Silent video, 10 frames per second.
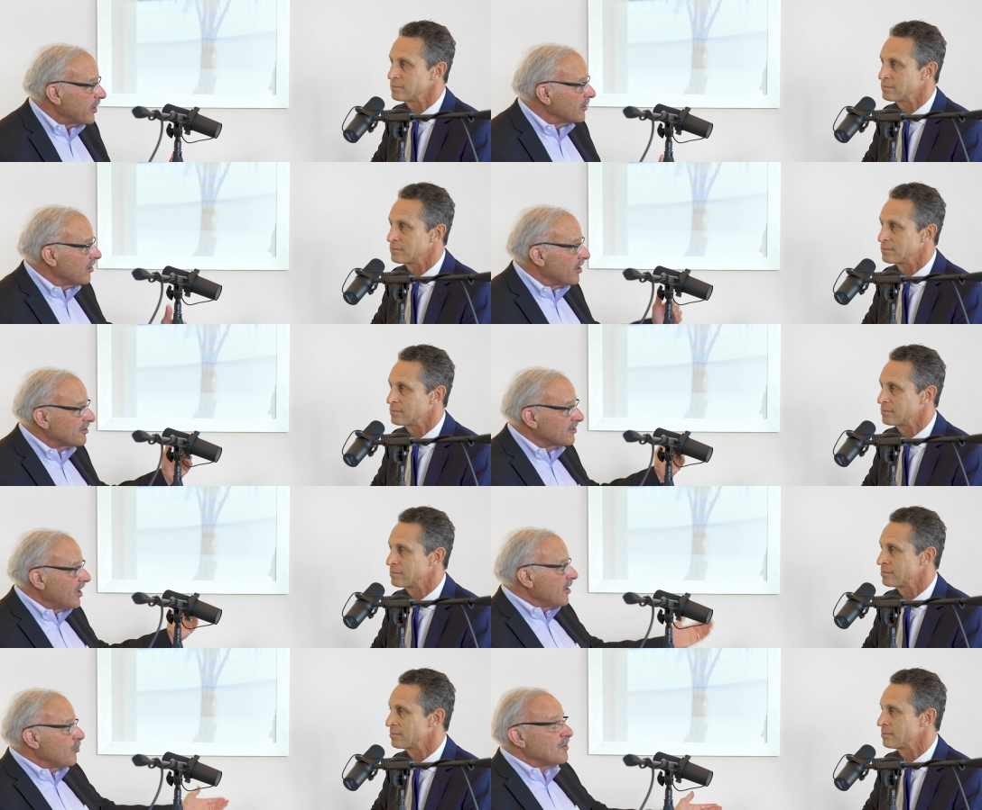Speaker 1: weight loss,
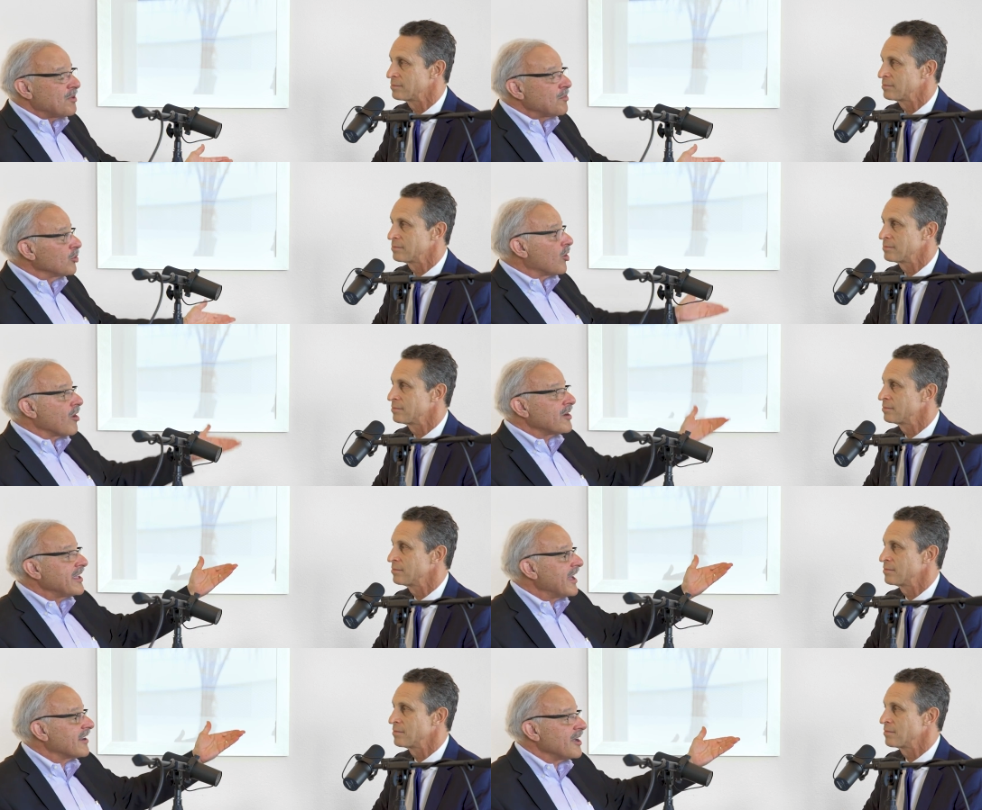when people
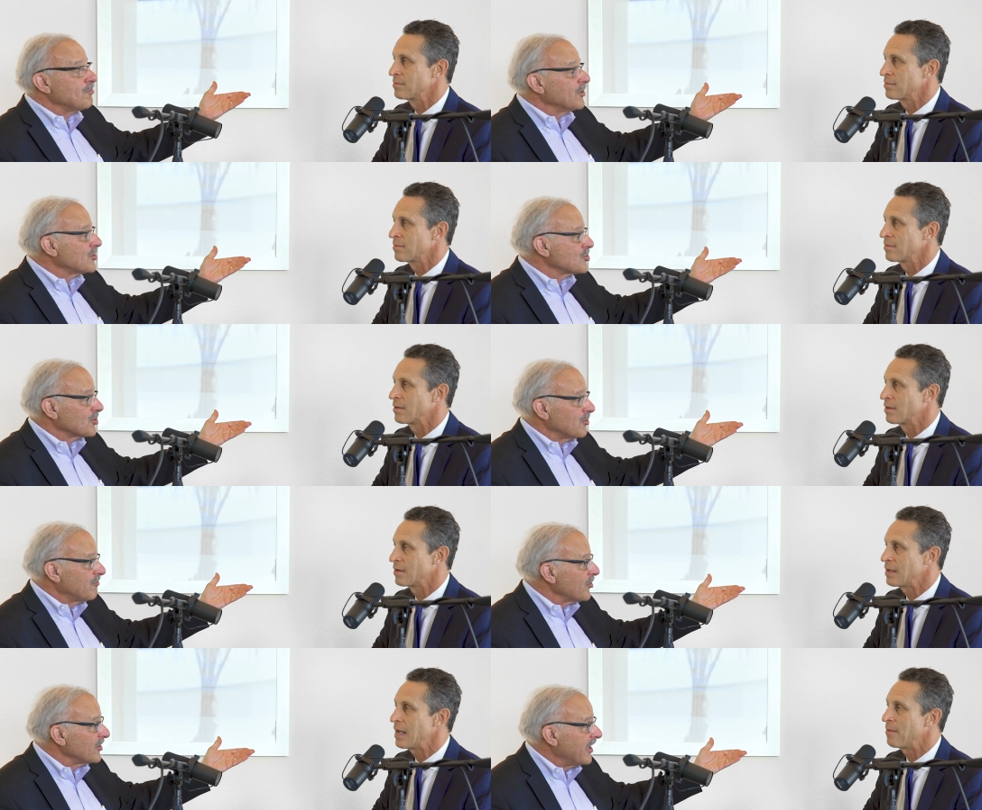already had high blood sugar
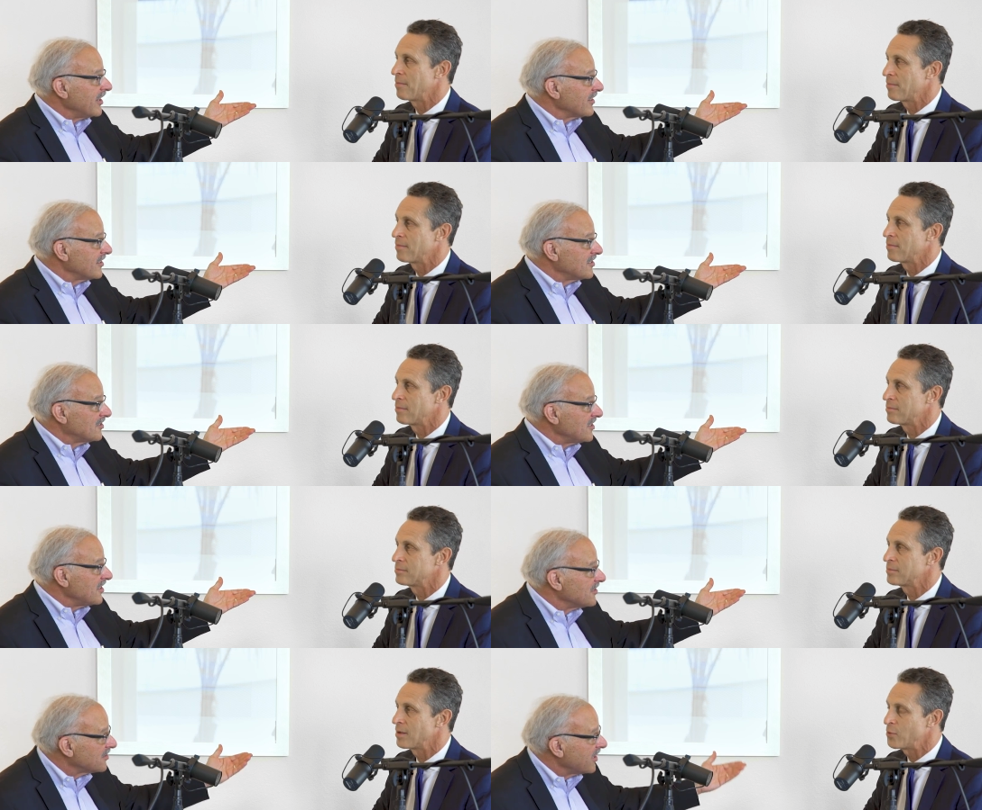very yeah. late in the
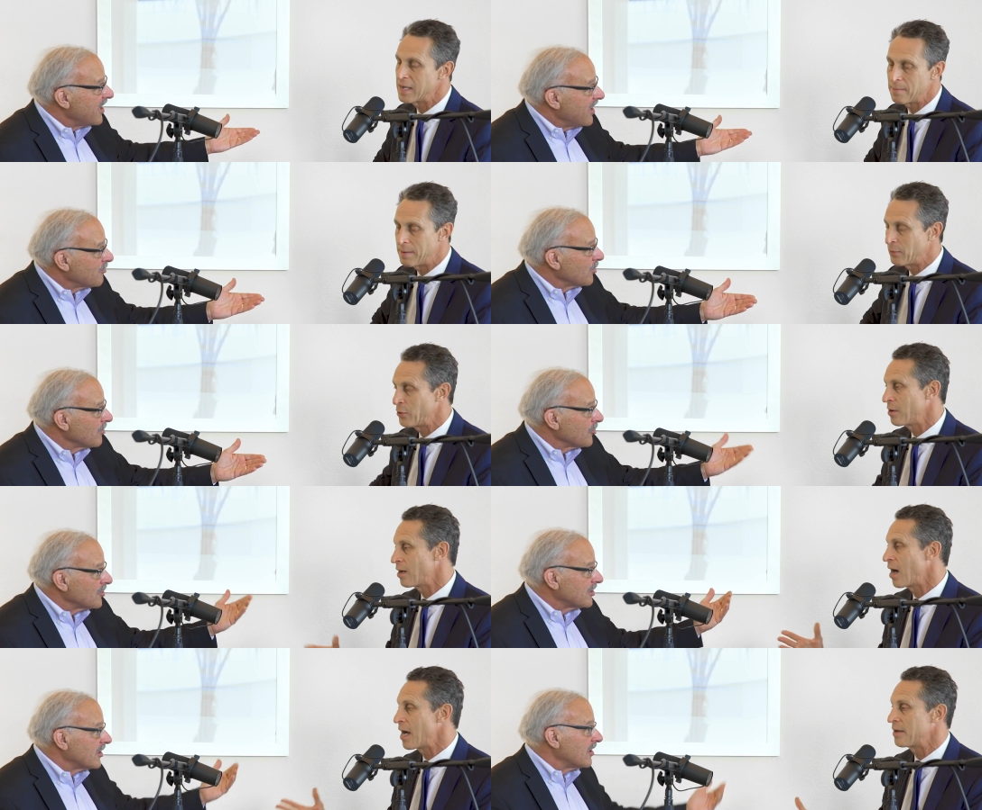disease. Oh, we get people who
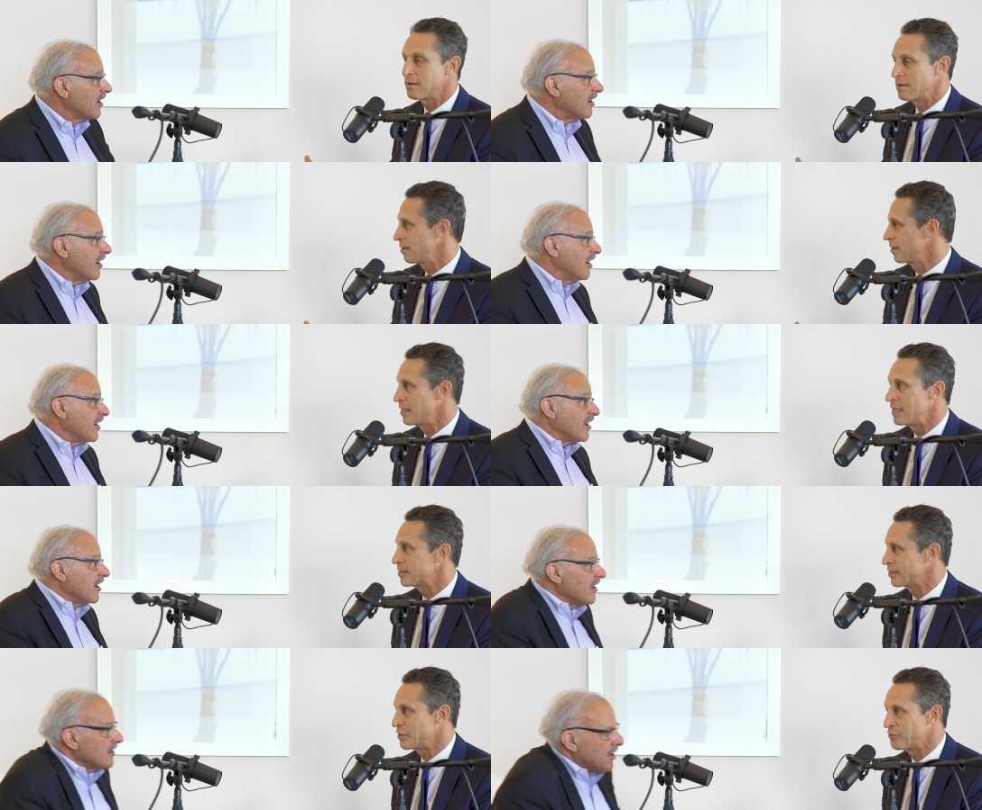are on
Speaker 2: it.
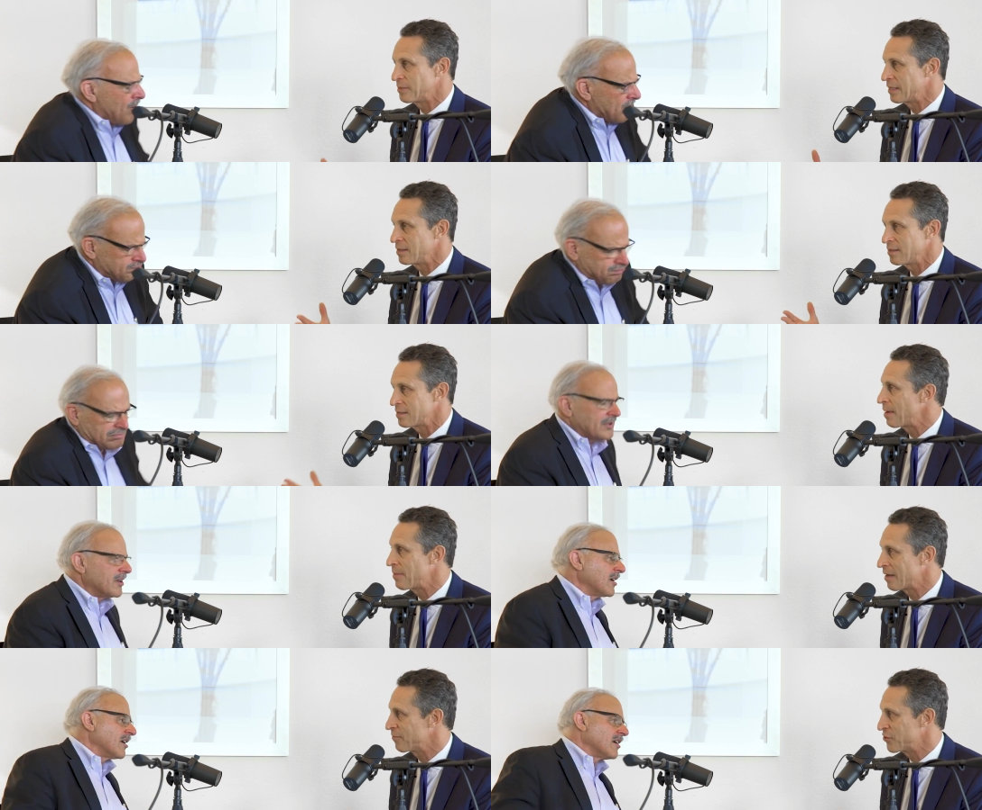insulin who've oh. been
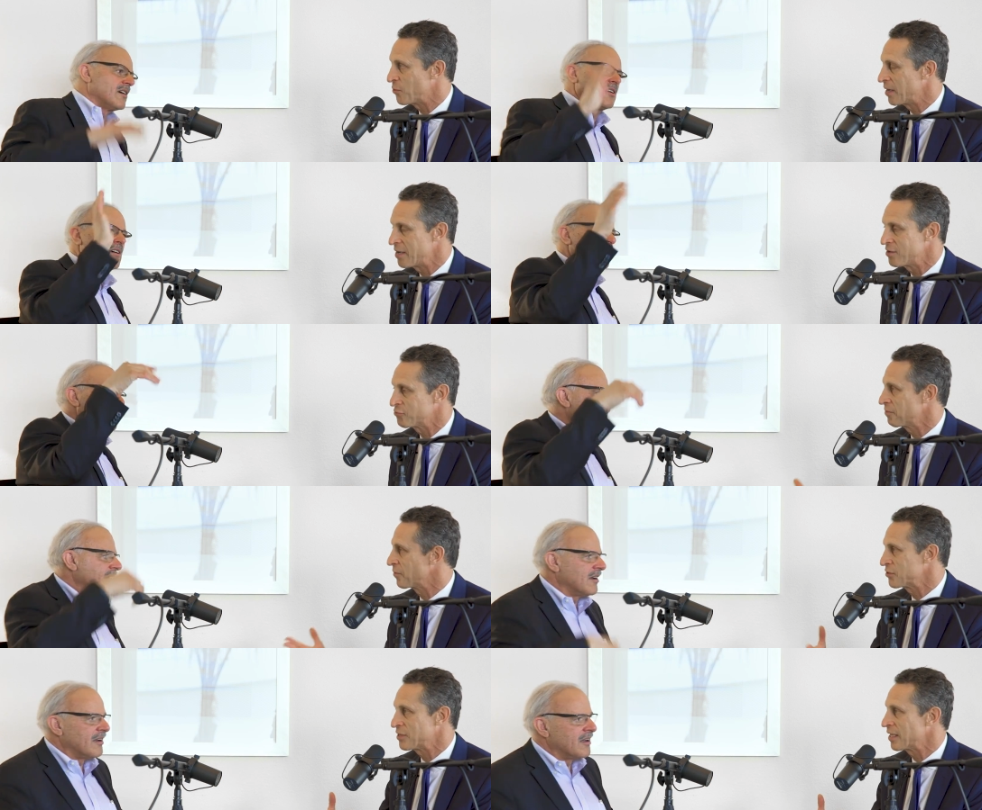diabetic for 20 years,
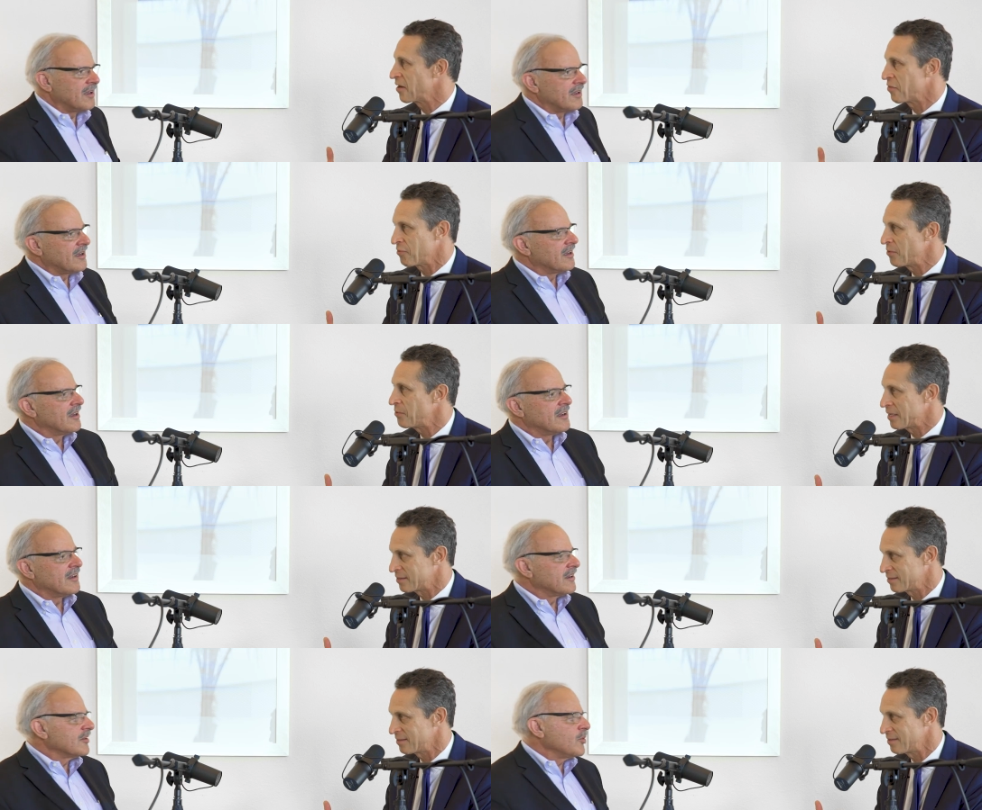reversing it in three
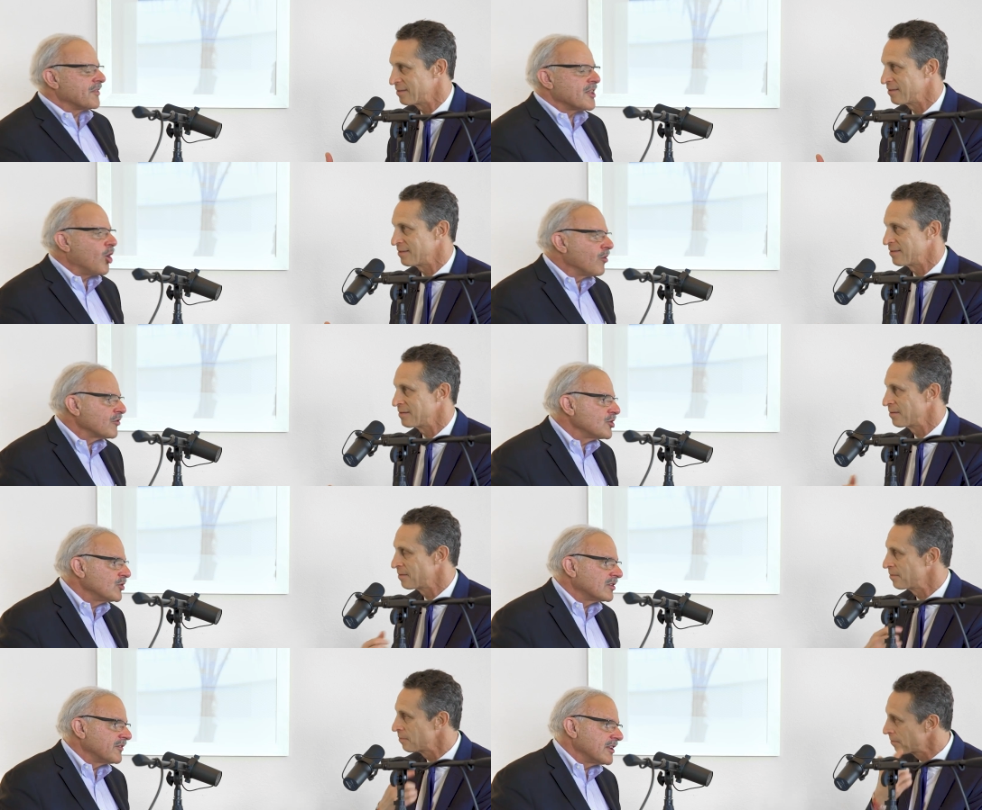weeks.
Speaker 1: Well, the
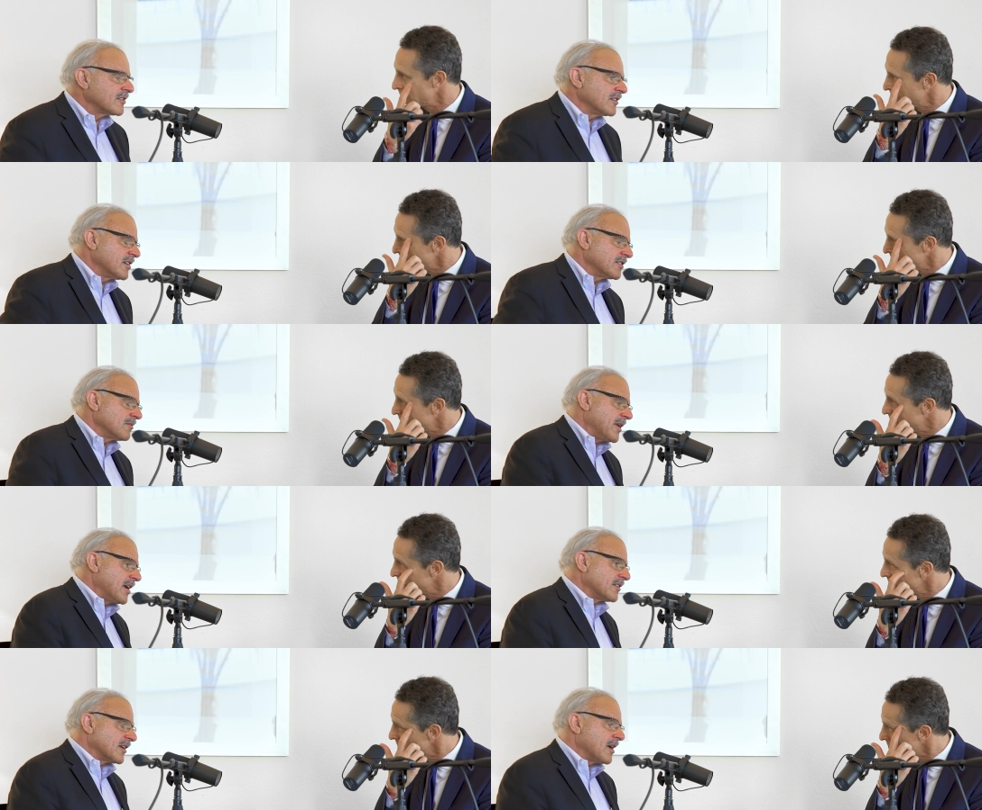overuse of insulin is
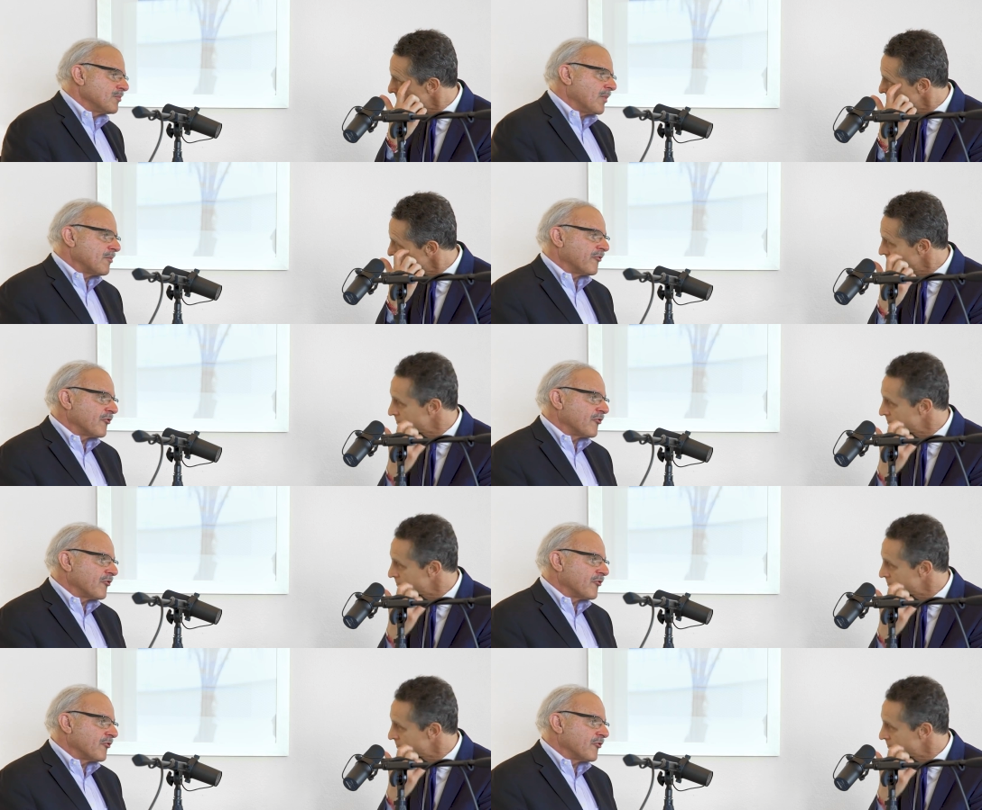amazing. I, my